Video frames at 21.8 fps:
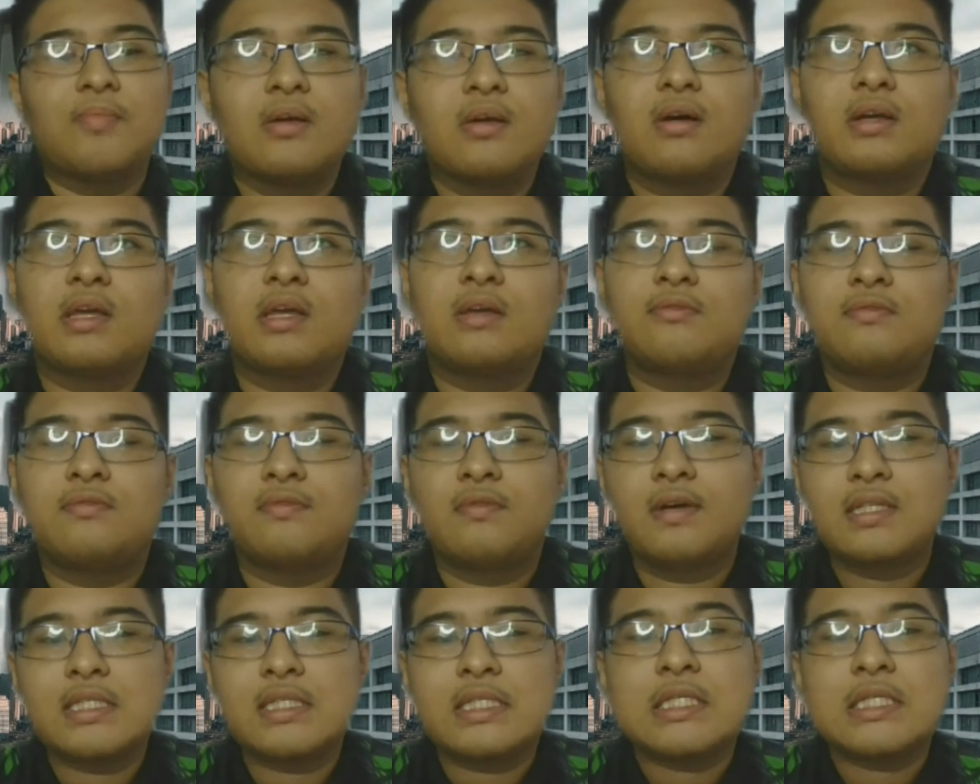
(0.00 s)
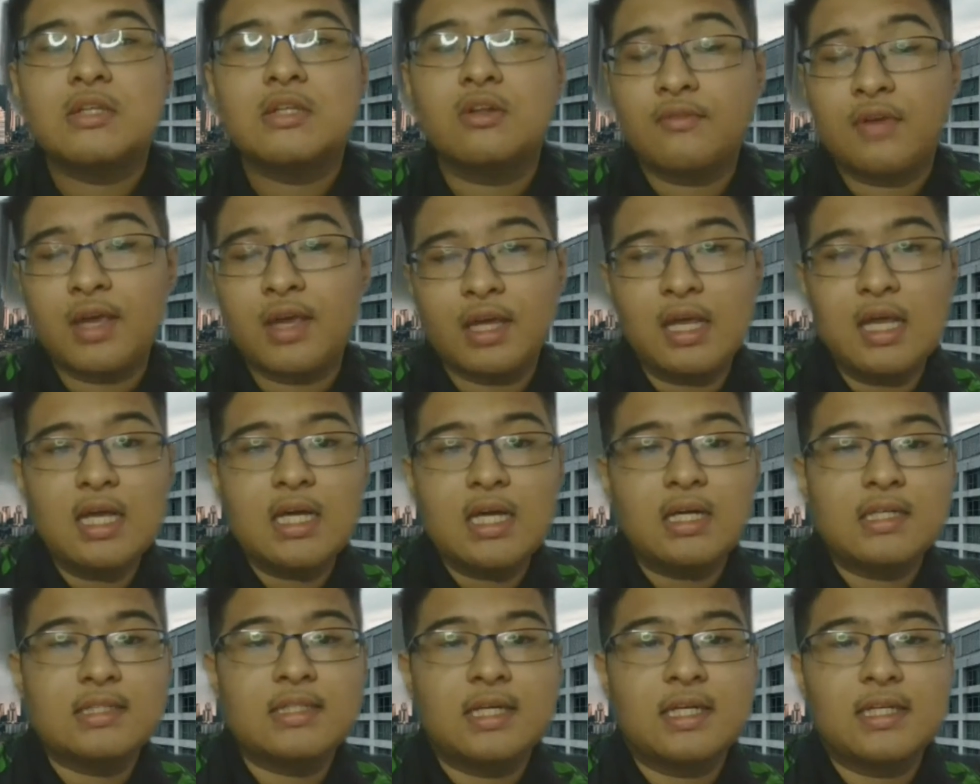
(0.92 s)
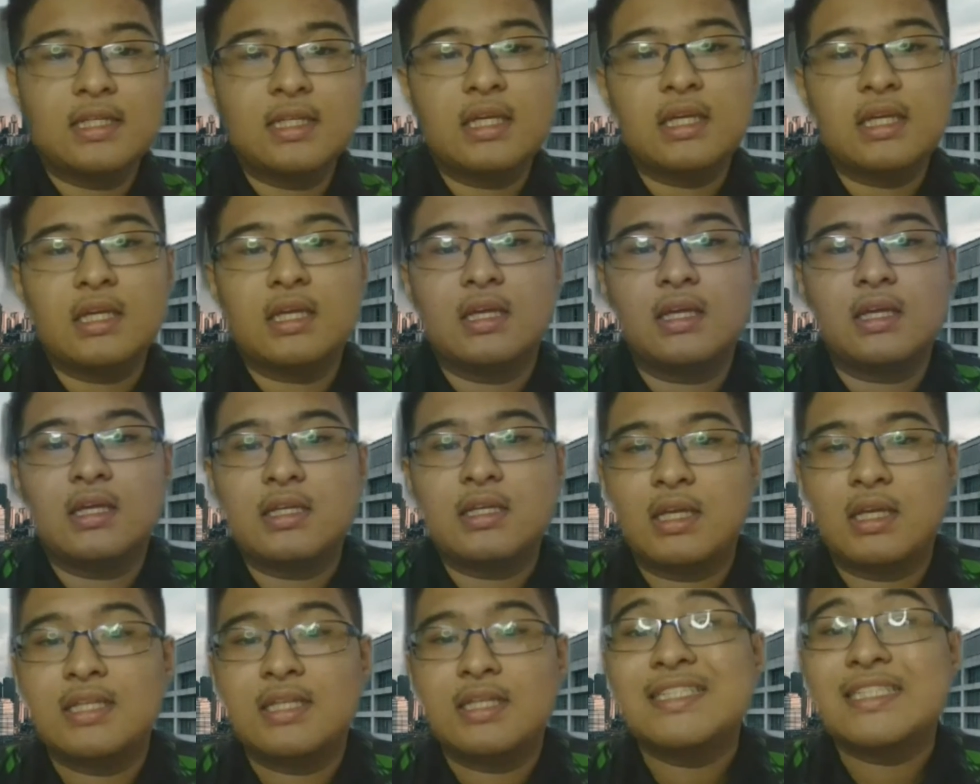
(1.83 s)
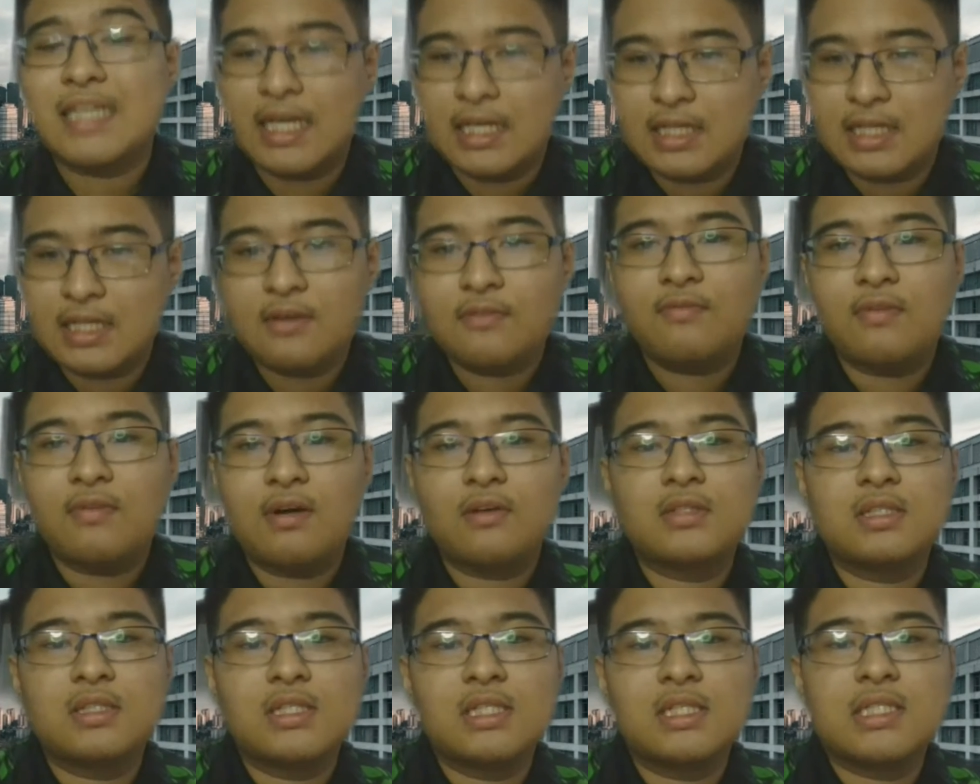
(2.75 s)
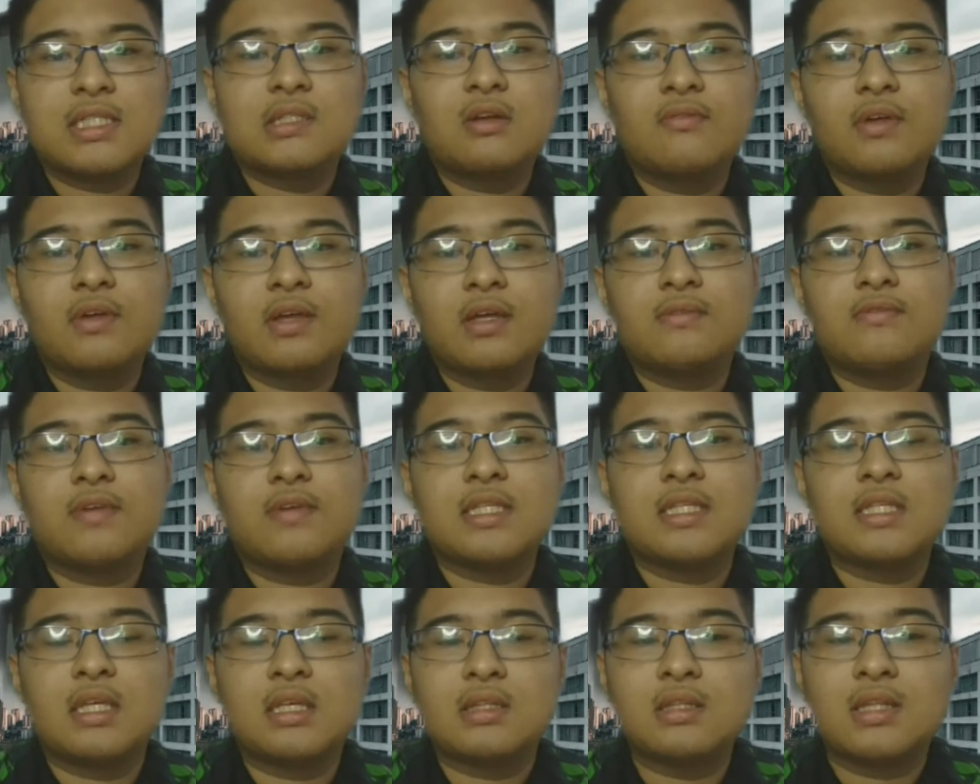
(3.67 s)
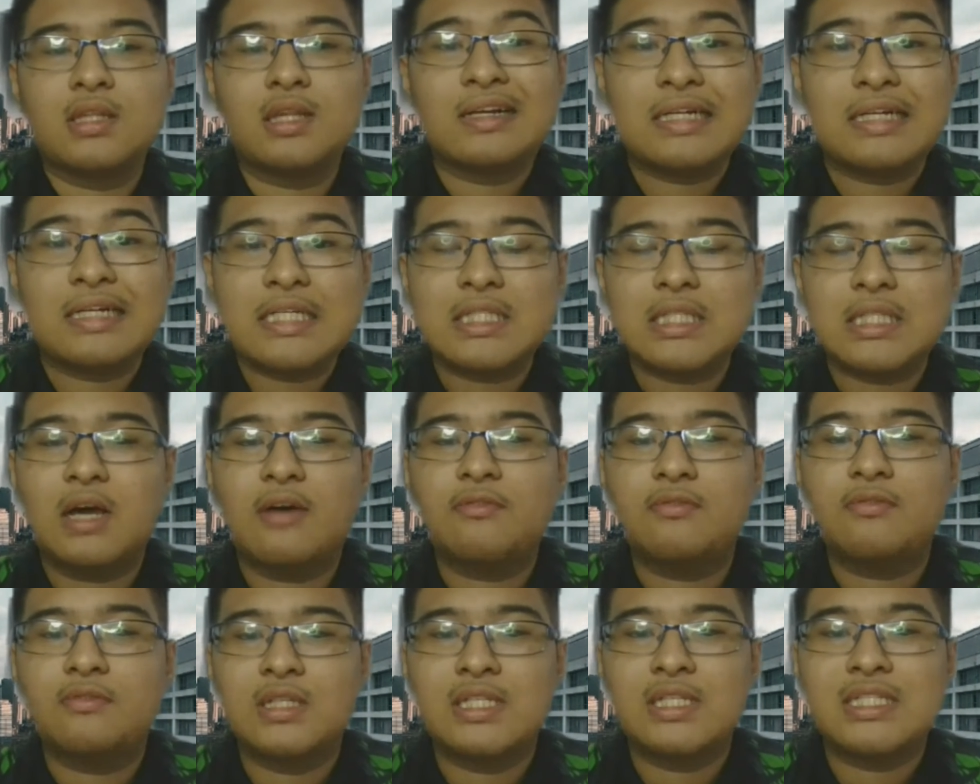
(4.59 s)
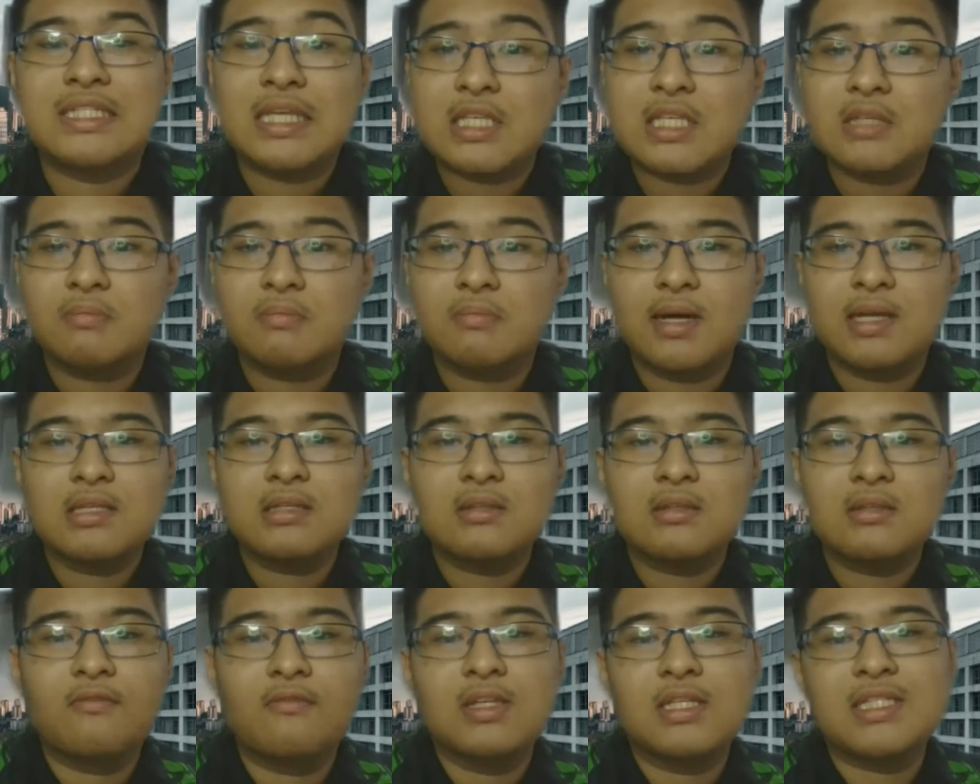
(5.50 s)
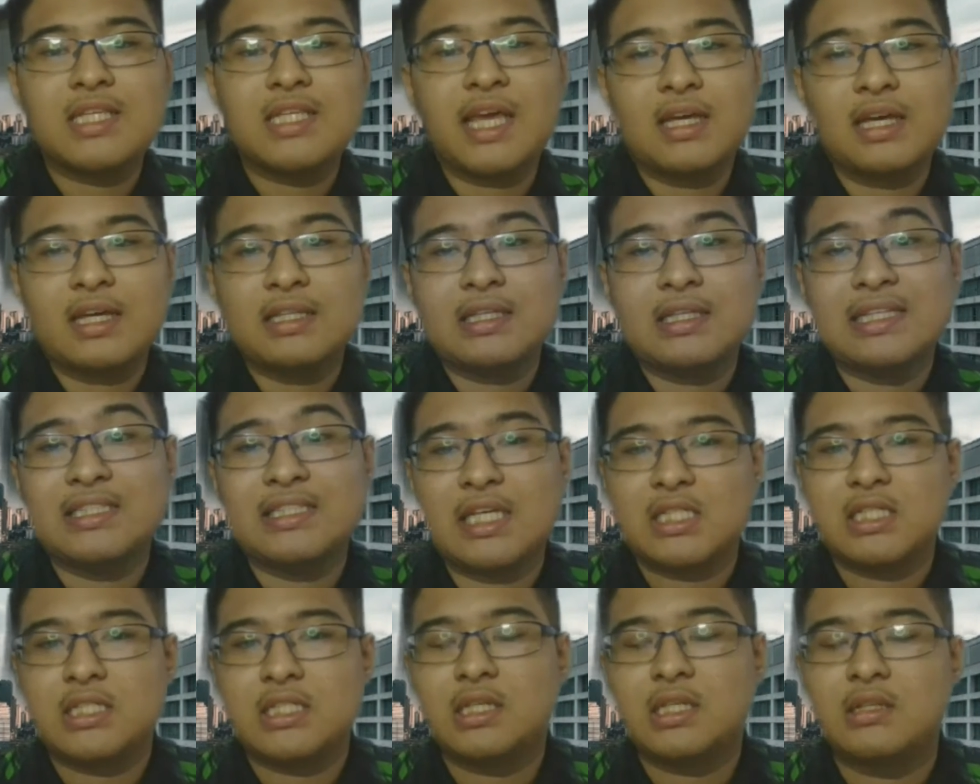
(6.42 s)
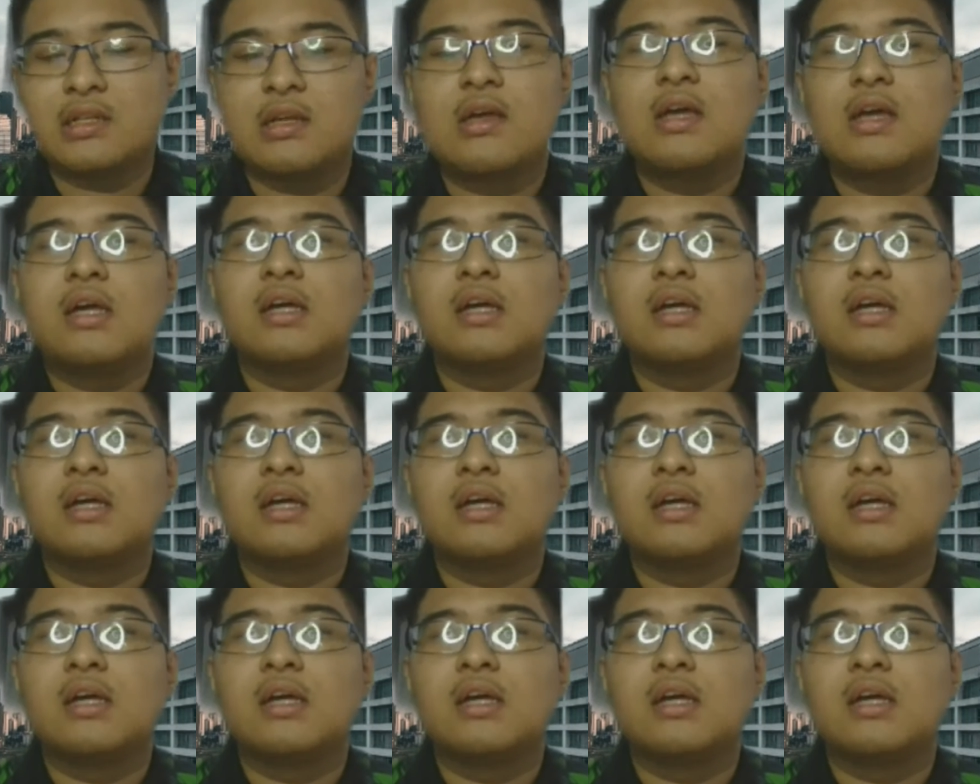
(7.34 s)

Okay, first Sinovac. The study in China found the Sinovac vaccine decreased after 6 months of the second injection.